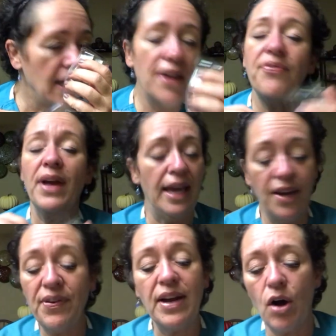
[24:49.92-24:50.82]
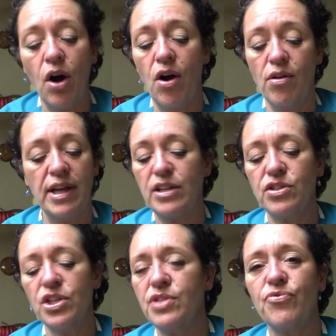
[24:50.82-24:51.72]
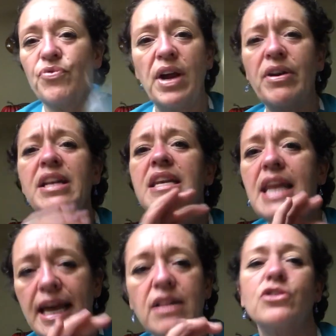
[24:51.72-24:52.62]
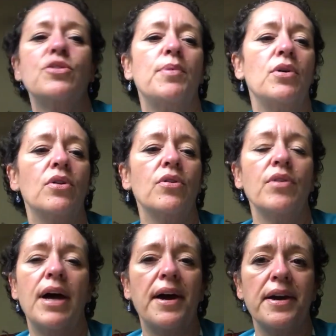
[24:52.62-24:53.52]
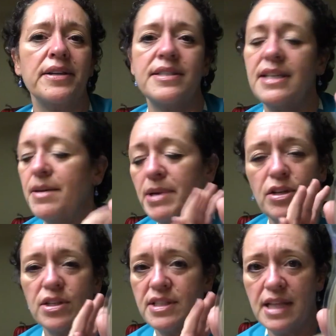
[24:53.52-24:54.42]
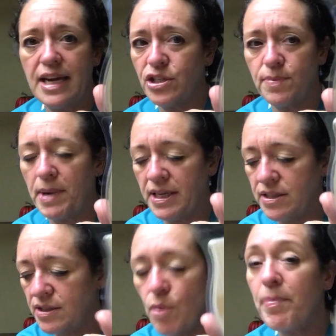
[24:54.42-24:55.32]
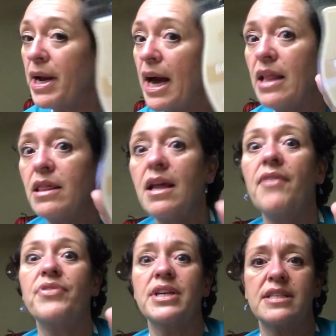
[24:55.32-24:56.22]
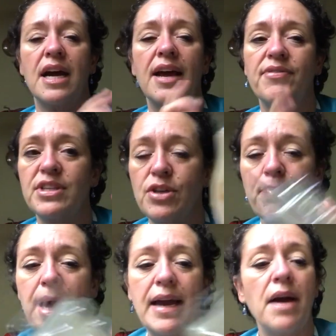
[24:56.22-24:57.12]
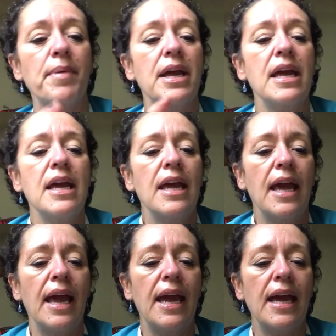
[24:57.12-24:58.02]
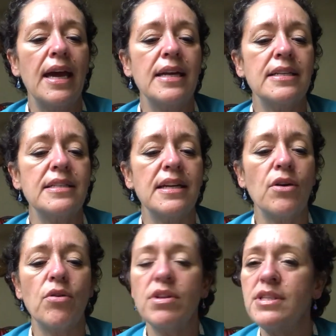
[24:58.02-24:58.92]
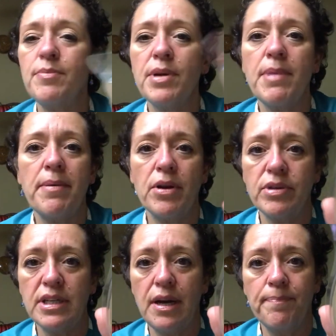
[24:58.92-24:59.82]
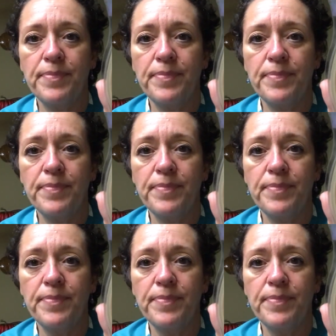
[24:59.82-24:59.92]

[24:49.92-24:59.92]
if at all, like just very negligible cinnamon slash spice. So, but I love this. I have this on backup. And did I order this on Bring Back? Oh, no, I did not.